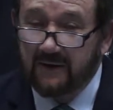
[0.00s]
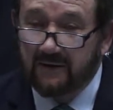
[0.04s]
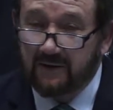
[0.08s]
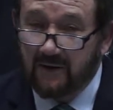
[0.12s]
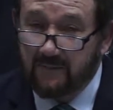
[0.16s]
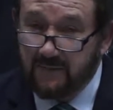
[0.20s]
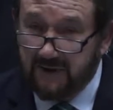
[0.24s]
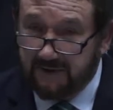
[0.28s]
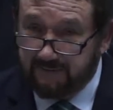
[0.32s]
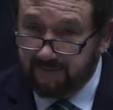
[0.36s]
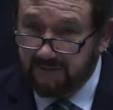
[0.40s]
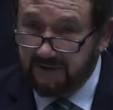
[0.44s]

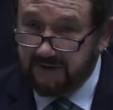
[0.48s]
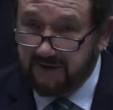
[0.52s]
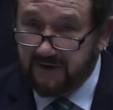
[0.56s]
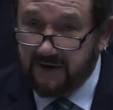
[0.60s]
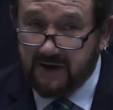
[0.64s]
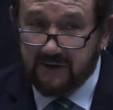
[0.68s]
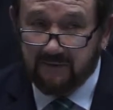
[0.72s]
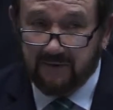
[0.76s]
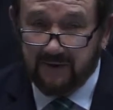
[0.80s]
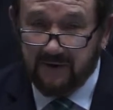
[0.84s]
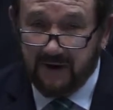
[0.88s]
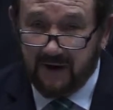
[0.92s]
commitment
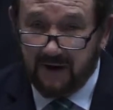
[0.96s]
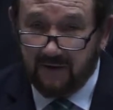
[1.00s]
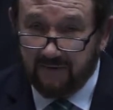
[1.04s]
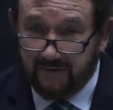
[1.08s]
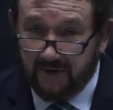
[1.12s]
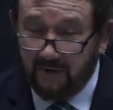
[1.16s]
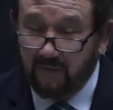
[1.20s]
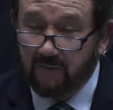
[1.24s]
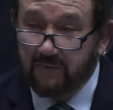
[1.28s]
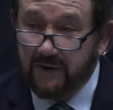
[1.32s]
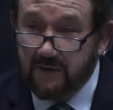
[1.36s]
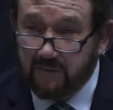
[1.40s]
here and now
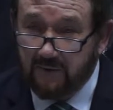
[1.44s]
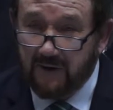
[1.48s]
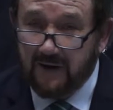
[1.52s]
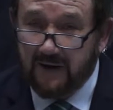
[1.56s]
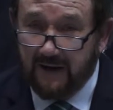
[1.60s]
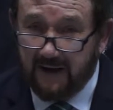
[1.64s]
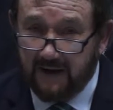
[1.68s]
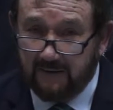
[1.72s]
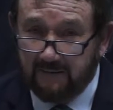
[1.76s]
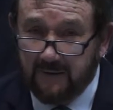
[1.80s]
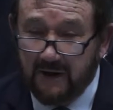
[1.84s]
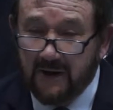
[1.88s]
that we will
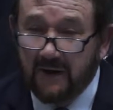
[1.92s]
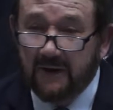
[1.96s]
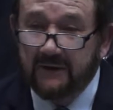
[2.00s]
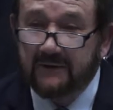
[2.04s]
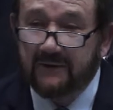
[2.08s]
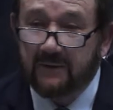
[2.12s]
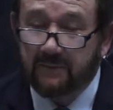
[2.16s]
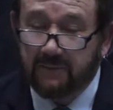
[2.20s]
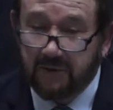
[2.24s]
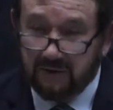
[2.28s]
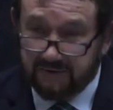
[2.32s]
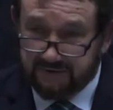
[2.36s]
help
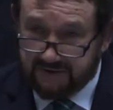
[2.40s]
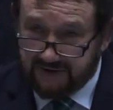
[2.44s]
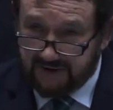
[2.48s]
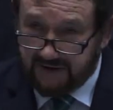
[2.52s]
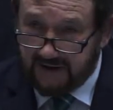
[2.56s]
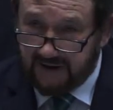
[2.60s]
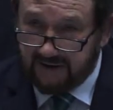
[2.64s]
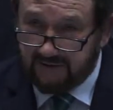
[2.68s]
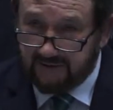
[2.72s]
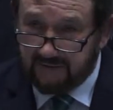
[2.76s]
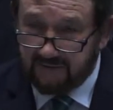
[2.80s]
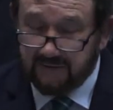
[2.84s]
to put
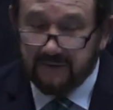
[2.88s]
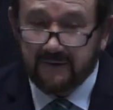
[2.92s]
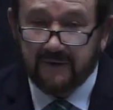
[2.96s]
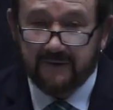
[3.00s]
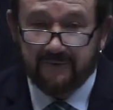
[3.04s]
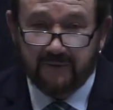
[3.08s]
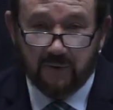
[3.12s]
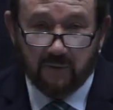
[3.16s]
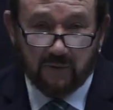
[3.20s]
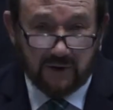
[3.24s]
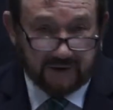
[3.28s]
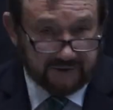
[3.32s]
together,
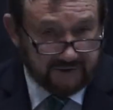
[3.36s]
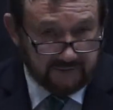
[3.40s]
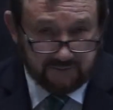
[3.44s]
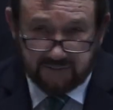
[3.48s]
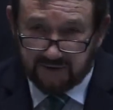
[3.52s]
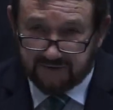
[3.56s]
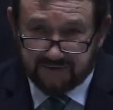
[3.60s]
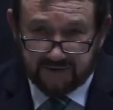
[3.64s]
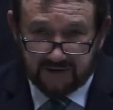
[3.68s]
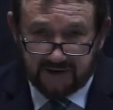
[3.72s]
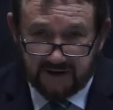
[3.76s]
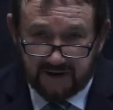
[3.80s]
if you want to
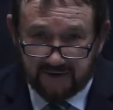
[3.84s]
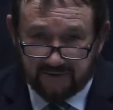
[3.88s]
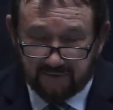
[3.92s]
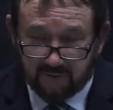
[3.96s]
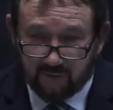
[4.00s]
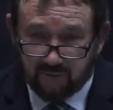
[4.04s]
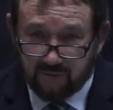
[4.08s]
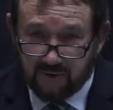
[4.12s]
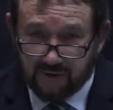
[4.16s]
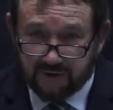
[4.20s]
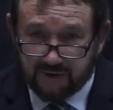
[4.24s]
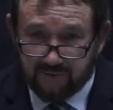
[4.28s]
put
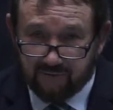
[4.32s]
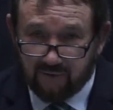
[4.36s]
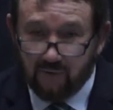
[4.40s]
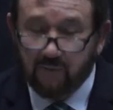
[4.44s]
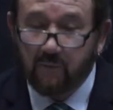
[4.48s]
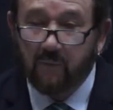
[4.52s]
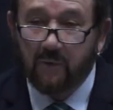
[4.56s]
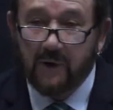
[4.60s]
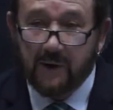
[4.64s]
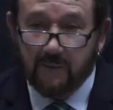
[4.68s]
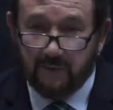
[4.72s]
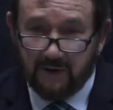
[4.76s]
together a work
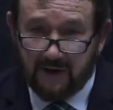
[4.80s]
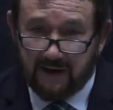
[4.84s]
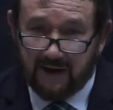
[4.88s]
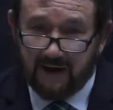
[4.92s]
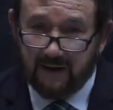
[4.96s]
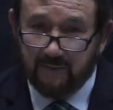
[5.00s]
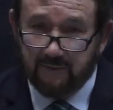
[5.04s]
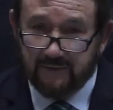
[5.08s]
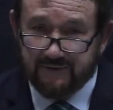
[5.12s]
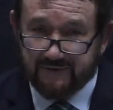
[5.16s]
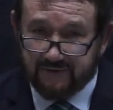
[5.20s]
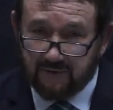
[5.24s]
group, we will
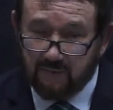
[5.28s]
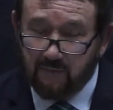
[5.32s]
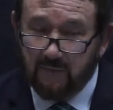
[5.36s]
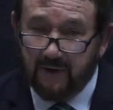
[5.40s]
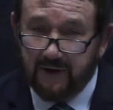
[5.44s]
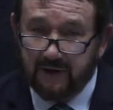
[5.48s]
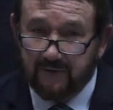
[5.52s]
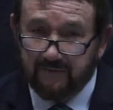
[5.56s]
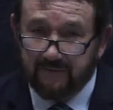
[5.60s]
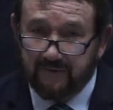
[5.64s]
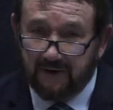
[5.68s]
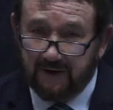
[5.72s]
help some
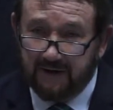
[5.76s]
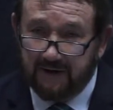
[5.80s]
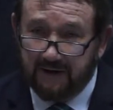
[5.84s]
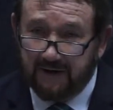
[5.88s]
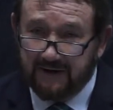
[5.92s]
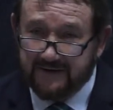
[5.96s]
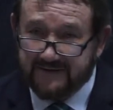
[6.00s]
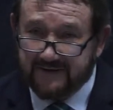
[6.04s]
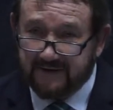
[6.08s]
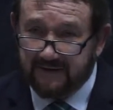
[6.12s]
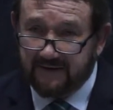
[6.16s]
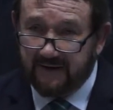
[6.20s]
way in
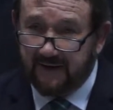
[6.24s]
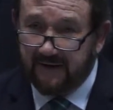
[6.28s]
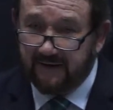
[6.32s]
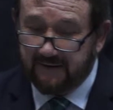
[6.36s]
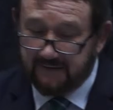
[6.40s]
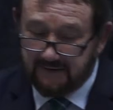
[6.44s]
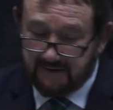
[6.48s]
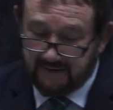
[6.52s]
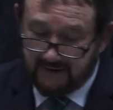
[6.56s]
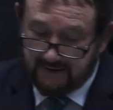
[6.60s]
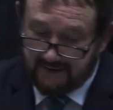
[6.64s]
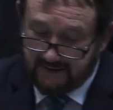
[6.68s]
financing
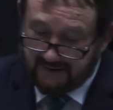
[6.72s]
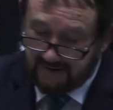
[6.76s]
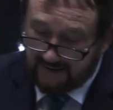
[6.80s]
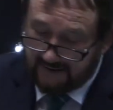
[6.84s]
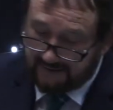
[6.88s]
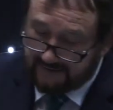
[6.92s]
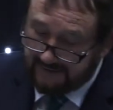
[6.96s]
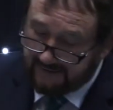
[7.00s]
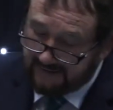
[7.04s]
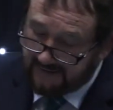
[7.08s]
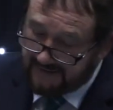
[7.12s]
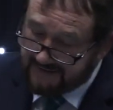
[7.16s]
that.
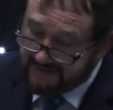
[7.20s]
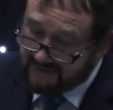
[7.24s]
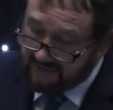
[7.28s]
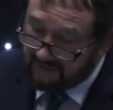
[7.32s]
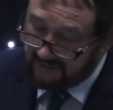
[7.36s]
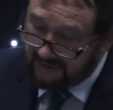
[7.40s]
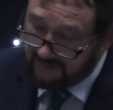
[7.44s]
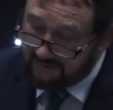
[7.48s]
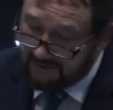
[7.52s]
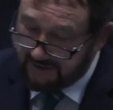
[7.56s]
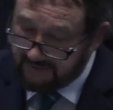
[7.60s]
I think that's going